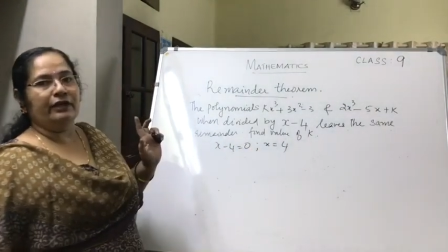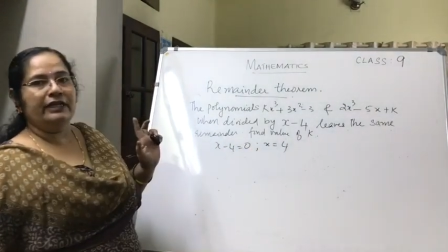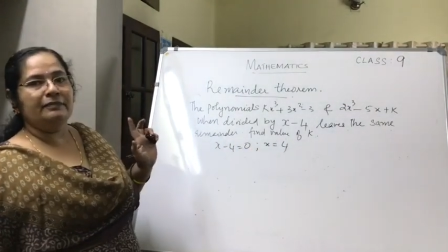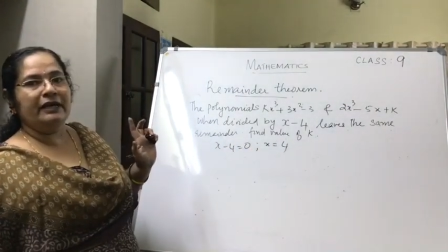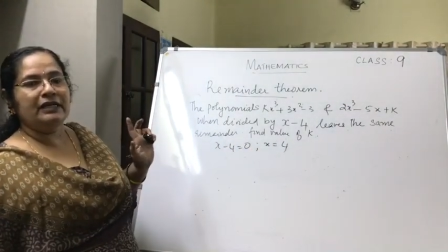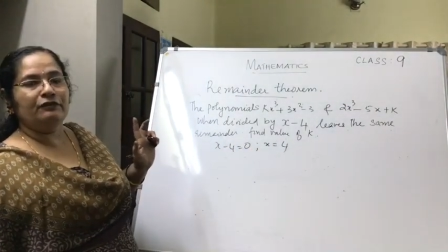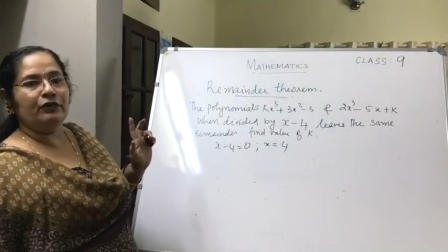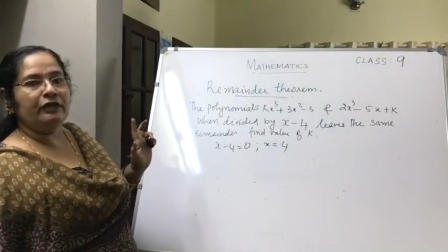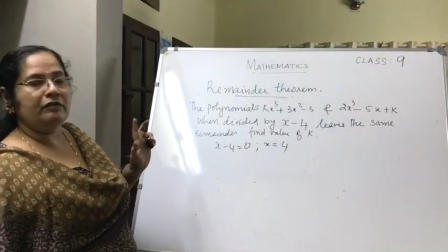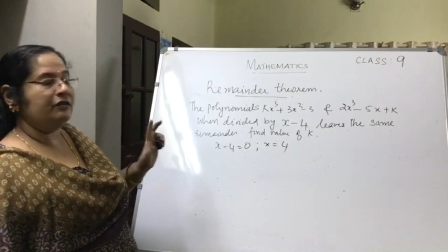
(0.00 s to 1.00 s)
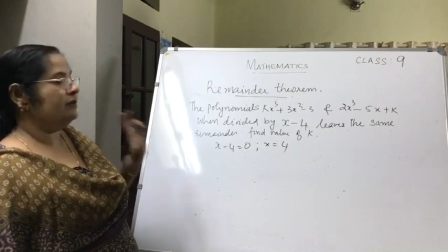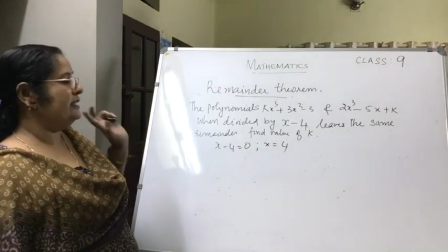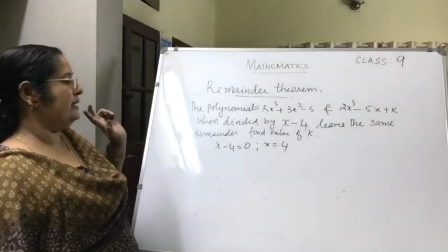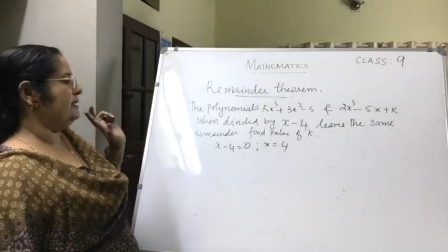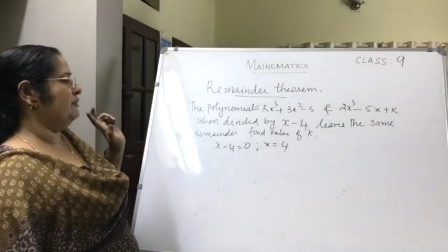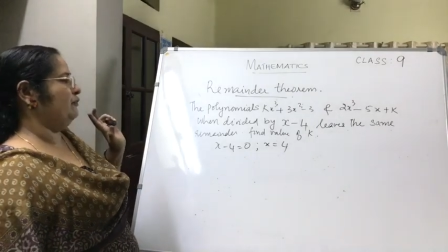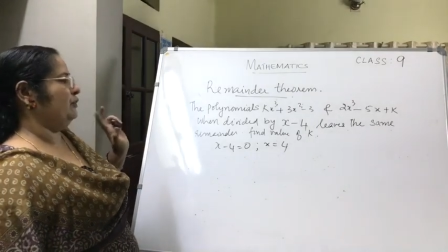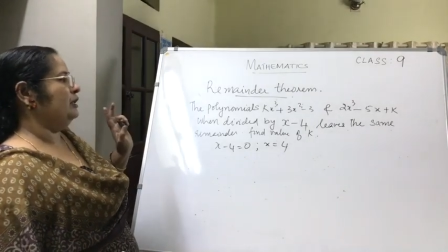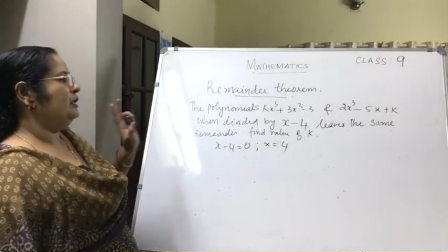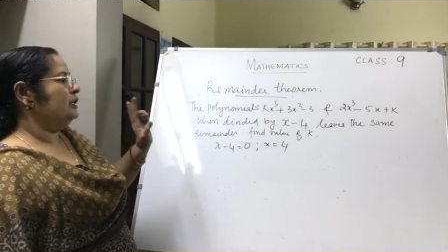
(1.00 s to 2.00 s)
X minus 4 equals 0, so x is 4.
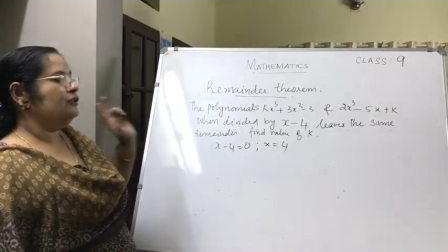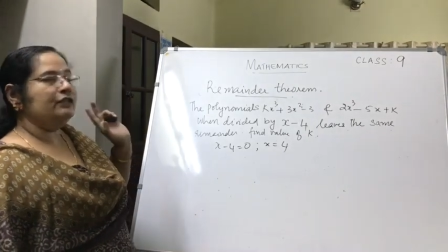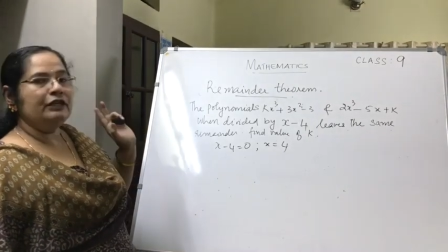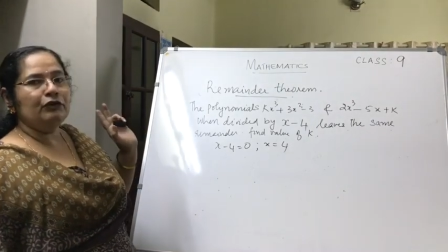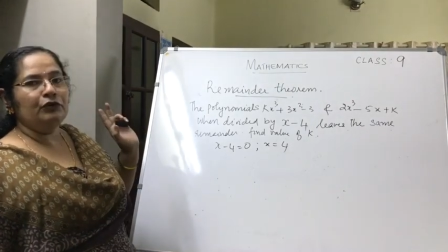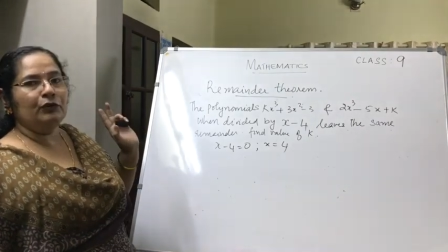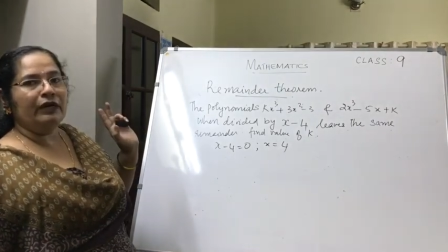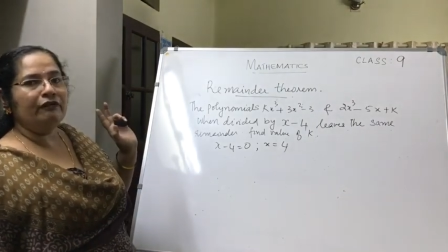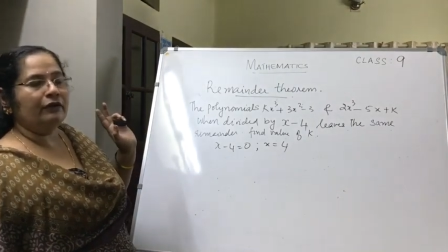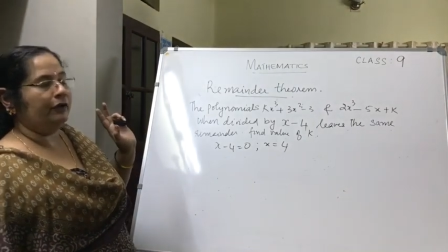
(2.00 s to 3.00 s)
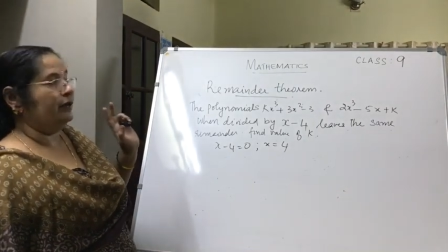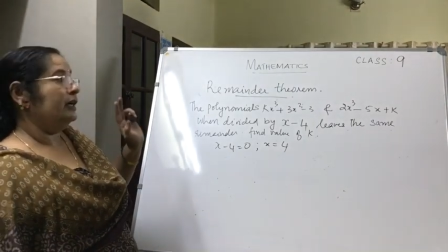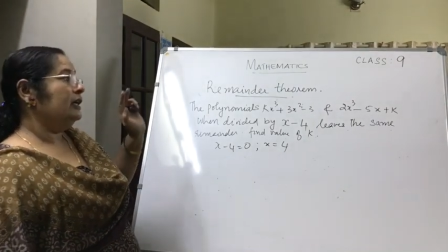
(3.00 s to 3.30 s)
So 0 you have found out.